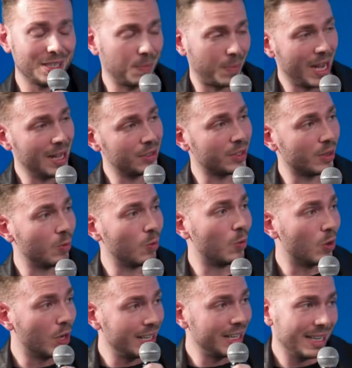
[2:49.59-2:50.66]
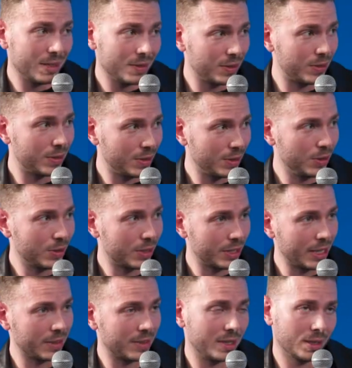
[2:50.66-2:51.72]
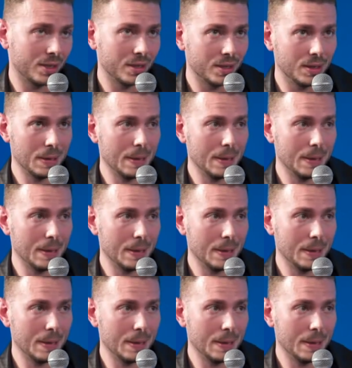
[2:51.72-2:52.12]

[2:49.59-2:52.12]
depends on what it is you're testing.